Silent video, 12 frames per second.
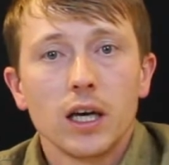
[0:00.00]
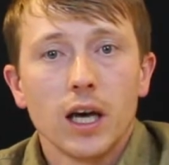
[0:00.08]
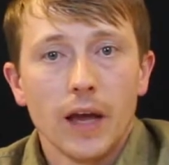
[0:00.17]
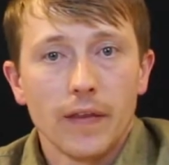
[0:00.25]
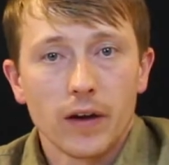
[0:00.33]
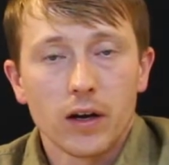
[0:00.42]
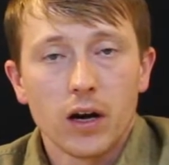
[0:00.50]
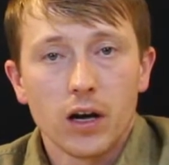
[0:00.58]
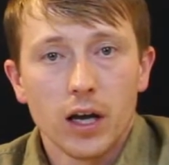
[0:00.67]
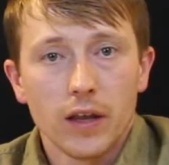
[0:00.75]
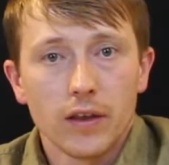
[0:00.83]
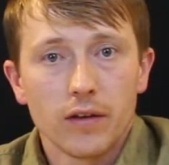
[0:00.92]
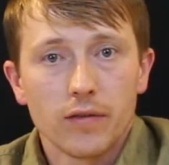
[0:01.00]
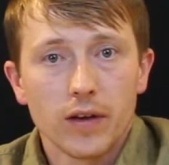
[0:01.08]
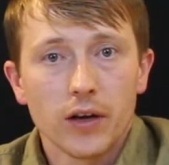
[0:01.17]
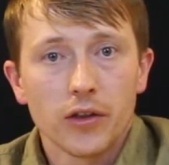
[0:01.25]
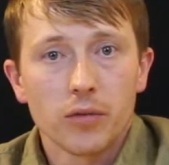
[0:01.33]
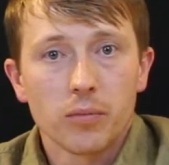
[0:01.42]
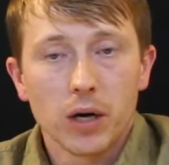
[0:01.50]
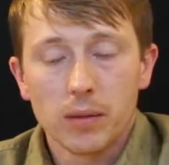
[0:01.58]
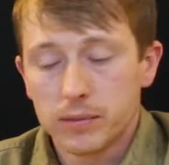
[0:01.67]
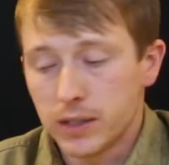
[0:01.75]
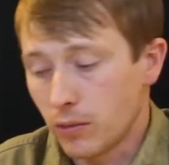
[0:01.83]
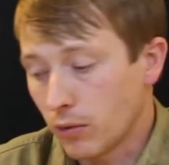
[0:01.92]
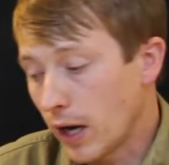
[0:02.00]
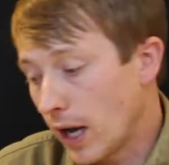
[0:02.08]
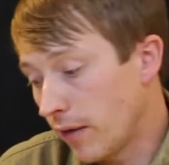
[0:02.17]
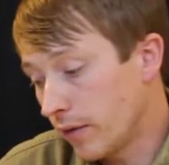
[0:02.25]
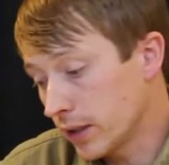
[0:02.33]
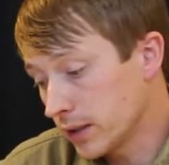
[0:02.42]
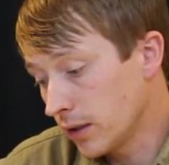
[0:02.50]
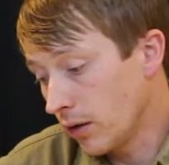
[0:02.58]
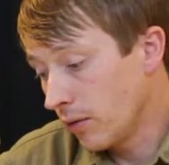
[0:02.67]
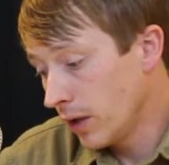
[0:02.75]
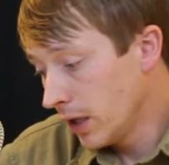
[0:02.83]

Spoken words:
and the health problems that we're having. So